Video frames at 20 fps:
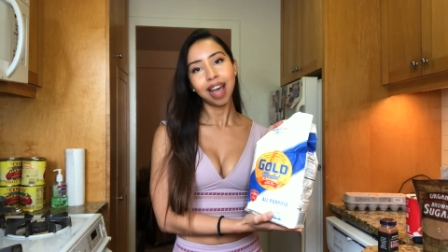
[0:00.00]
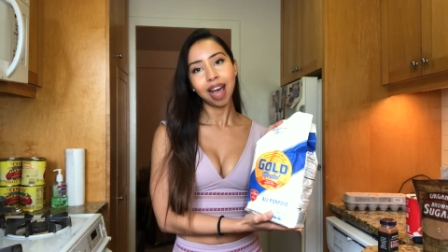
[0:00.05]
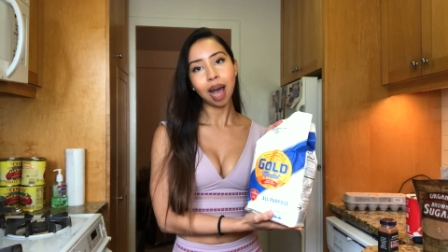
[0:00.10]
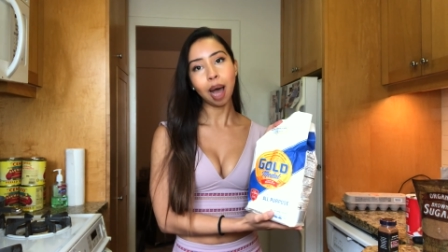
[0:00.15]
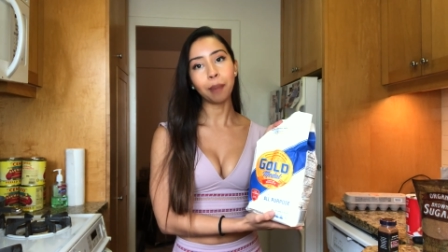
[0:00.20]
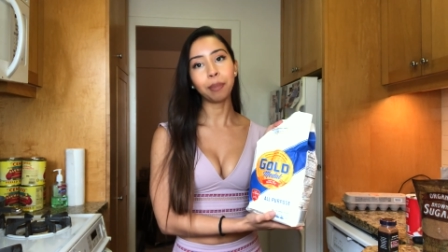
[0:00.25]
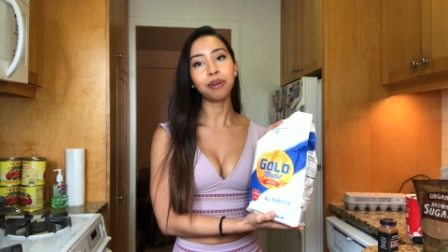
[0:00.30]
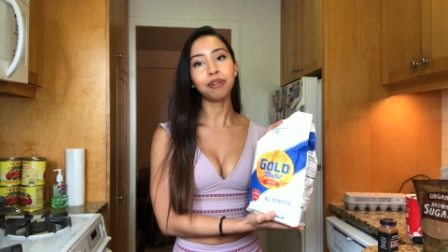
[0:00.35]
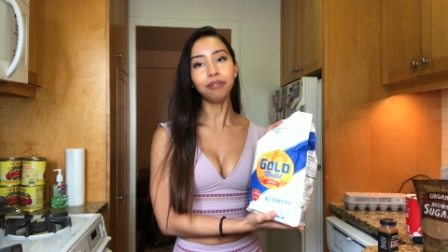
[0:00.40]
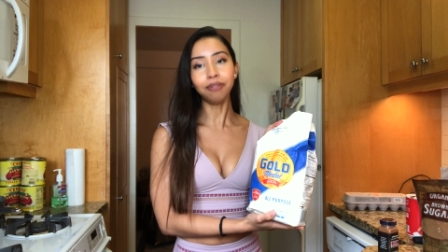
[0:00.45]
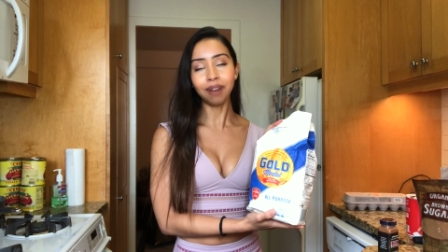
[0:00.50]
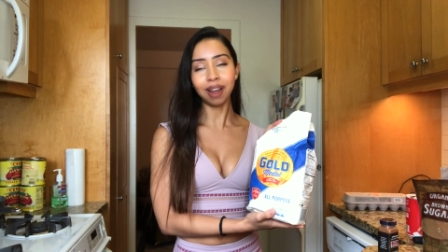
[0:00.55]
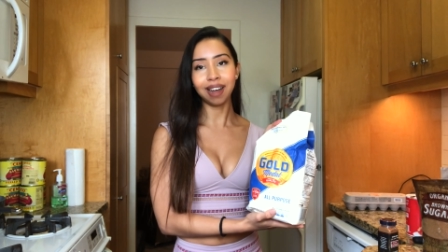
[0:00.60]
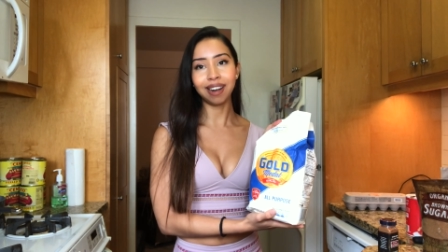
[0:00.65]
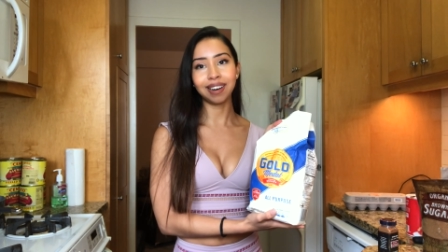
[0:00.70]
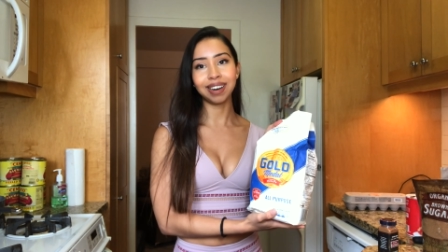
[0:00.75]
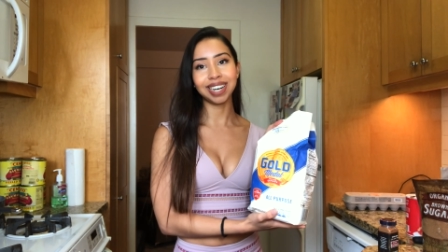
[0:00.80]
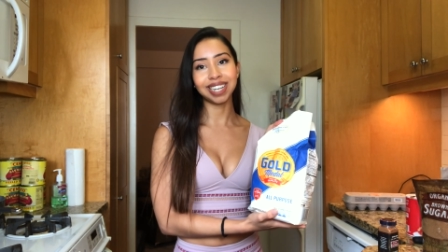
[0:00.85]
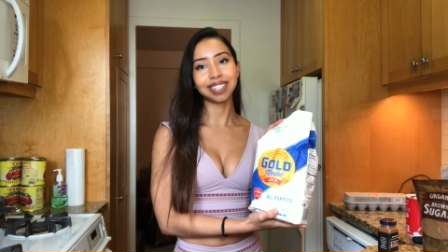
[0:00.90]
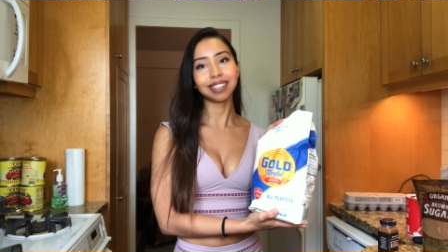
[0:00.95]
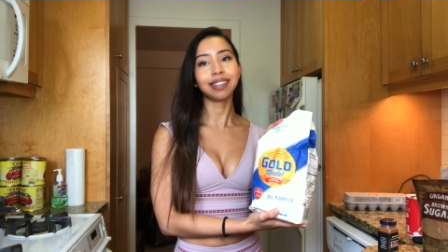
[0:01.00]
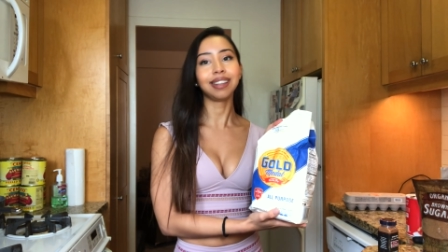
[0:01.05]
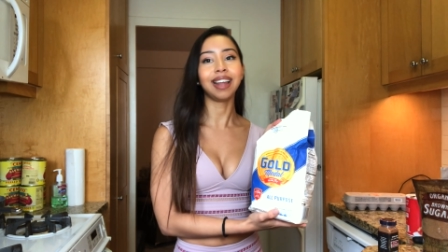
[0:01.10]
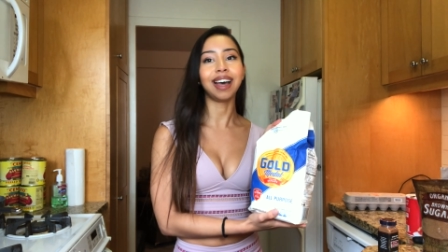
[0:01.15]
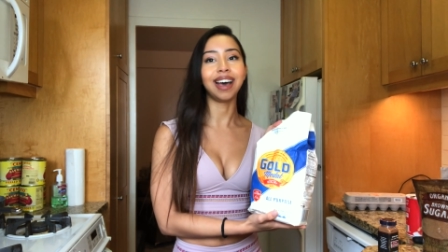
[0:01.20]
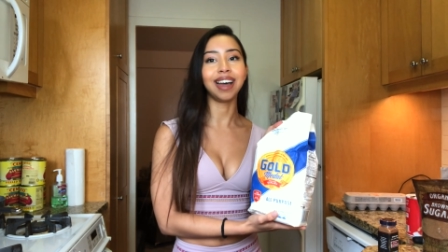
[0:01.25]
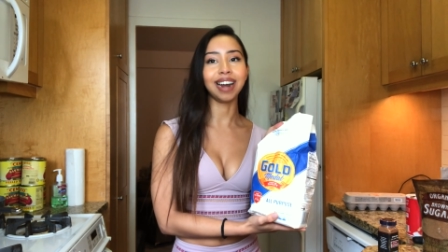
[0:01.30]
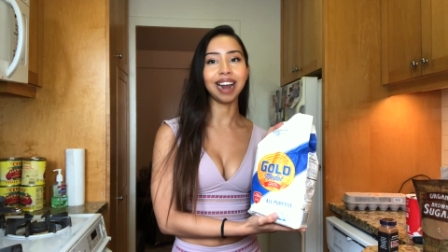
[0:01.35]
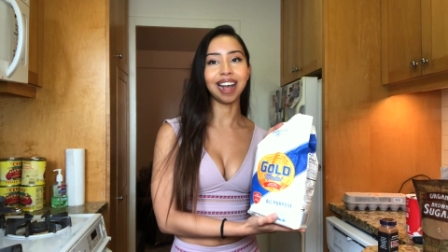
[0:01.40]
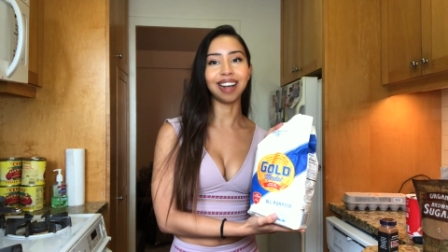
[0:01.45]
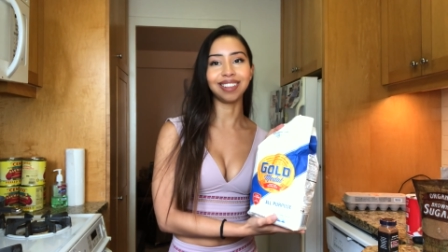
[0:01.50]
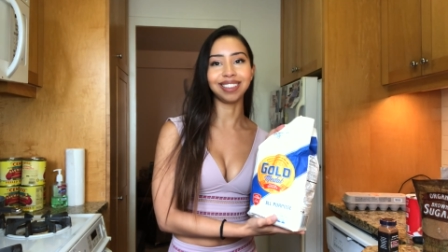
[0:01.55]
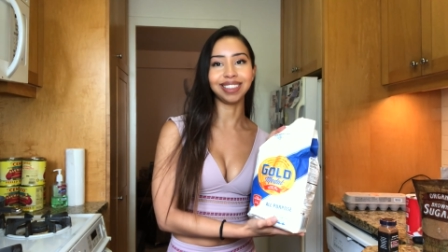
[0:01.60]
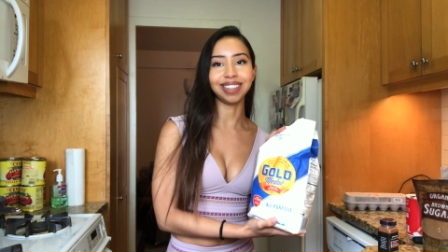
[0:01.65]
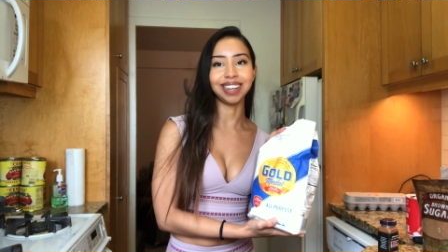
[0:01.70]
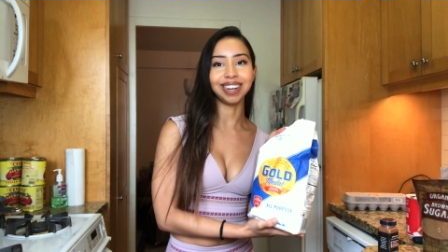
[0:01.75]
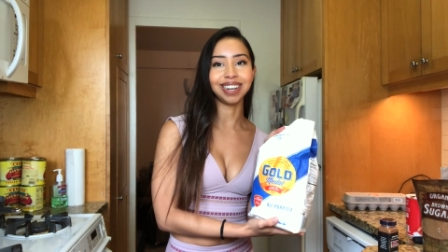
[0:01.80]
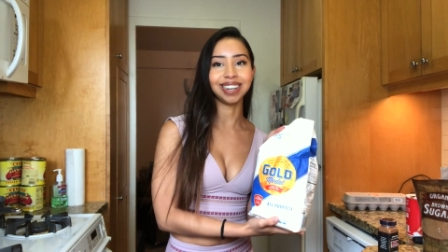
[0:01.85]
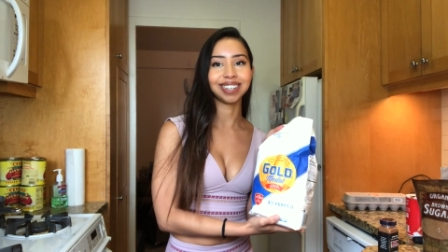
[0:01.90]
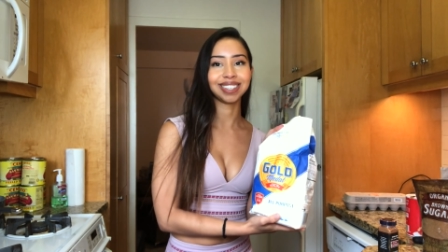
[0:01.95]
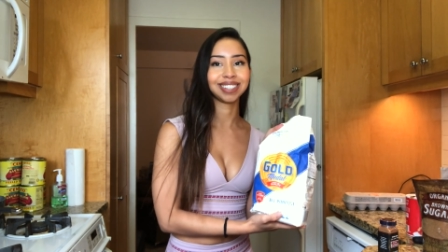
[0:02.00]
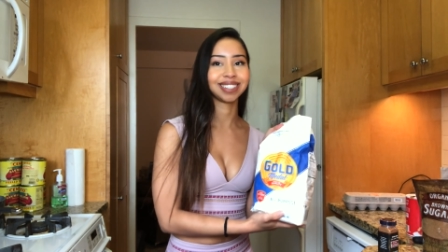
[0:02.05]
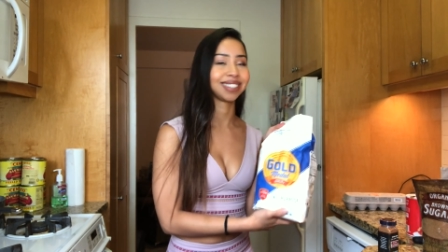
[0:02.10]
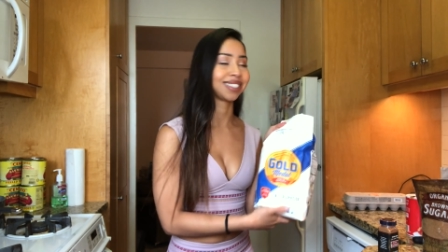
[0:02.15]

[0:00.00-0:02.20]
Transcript: almond flour is a lot healthier.